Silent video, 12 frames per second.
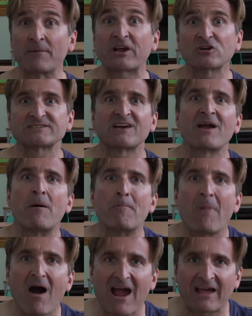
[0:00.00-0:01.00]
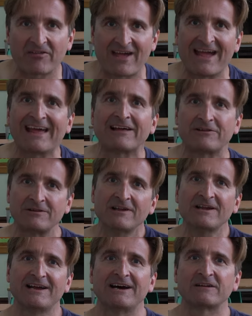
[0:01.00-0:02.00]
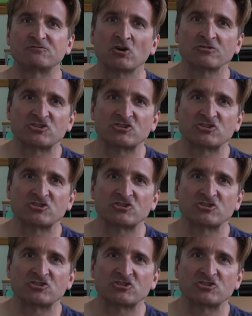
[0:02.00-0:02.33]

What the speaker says: because I admire the hell out of John